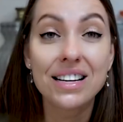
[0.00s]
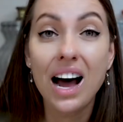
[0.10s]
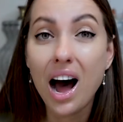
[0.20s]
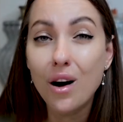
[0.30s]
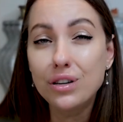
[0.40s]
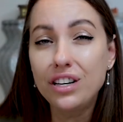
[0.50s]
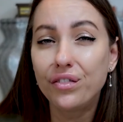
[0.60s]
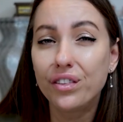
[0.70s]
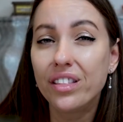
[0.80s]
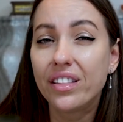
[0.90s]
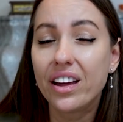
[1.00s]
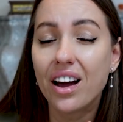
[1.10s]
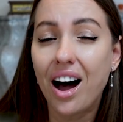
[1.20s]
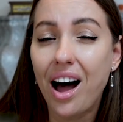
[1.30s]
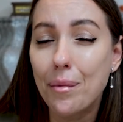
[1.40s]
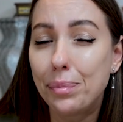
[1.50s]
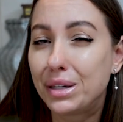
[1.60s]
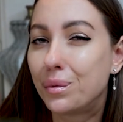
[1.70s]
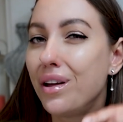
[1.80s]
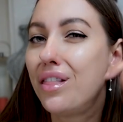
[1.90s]
how different they are
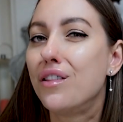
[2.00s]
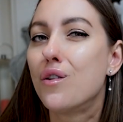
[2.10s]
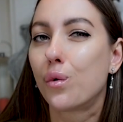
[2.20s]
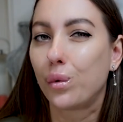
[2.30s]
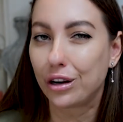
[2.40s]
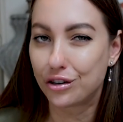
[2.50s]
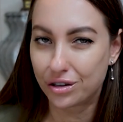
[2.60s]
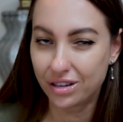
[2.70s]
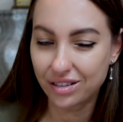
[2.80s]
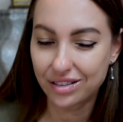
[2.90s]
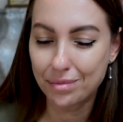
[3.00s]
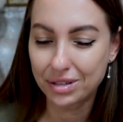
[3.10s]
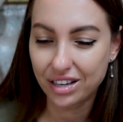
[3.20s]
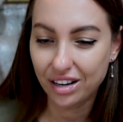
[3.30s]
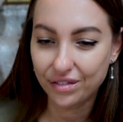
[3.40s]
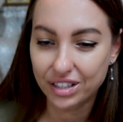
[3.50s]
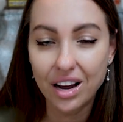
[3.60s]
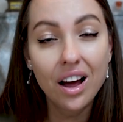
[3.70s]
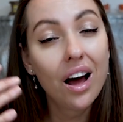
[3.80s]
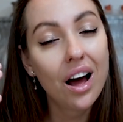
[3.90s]
between the Norwegians themselves
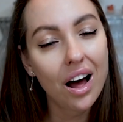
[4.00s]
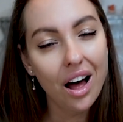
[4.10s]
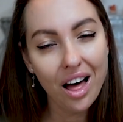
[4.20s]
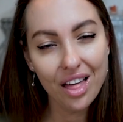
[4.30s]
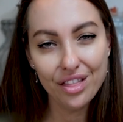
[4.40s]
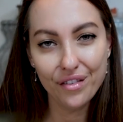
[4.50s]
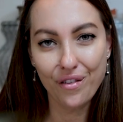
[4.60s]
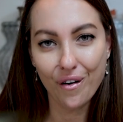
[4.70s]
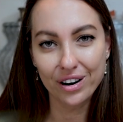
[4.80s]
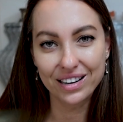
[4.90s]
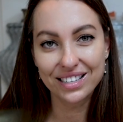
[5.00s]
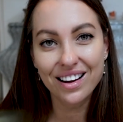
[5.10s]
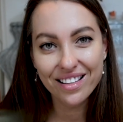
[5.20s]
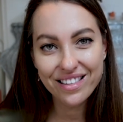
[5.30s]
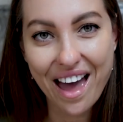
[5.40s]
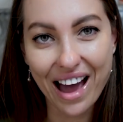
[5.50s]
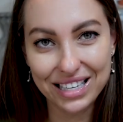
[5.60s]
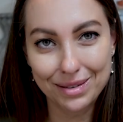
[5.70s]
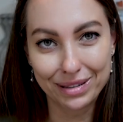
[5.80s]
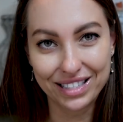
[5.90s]
and the foreigners, the experts.